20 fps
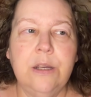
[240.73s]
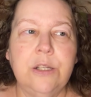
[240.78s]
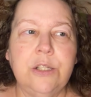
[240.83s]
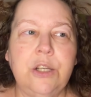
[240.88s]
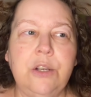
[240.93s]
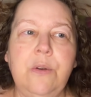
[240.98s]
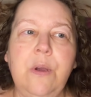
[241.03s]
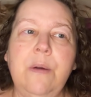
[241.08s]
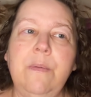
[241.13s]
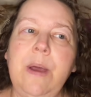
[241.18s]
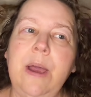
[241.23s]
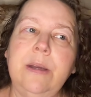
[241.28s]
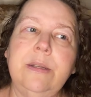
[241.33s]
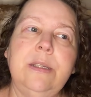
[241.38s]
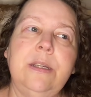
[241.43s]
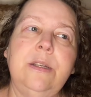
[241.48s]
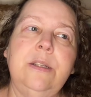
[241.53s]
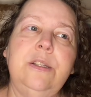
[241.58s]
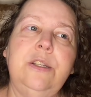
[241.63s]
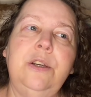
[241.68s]
so you have
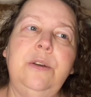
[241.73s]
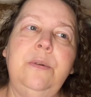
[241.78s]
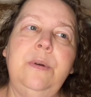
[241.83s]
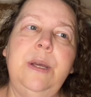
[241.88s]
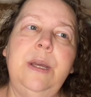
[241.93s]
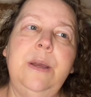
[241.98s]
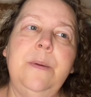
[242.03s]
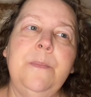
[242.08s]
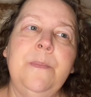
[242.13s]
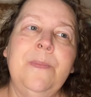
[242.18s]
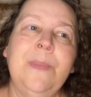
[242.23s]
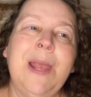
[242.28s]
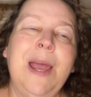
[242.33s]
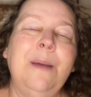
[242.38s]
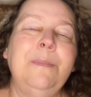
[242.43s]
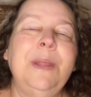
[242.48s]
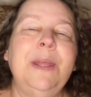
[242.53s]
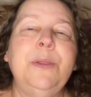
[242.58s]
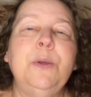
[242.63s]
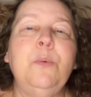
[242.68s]
access to it.
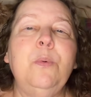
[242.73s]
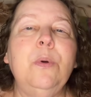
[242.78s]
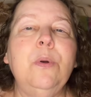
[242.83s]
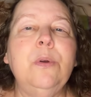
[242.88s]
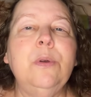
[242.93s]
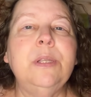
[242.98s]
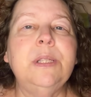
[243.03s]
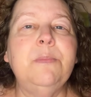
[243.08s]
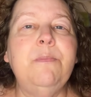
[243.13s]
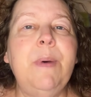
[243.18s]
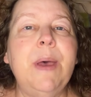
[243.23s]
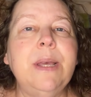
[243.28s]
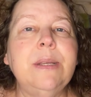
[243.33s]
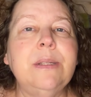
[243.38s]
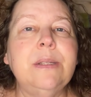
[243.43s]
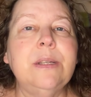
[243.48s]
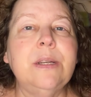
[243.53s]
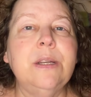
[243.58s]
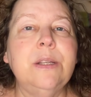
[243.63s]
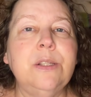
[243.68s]
I'm not the world's
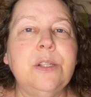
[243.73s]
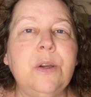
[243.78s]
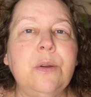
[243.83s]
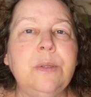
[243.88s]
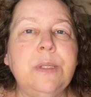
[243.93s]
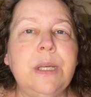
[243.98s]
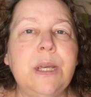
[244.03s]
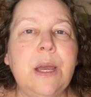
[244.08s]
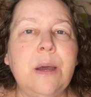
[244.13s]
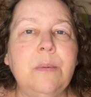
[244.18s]
best consultant,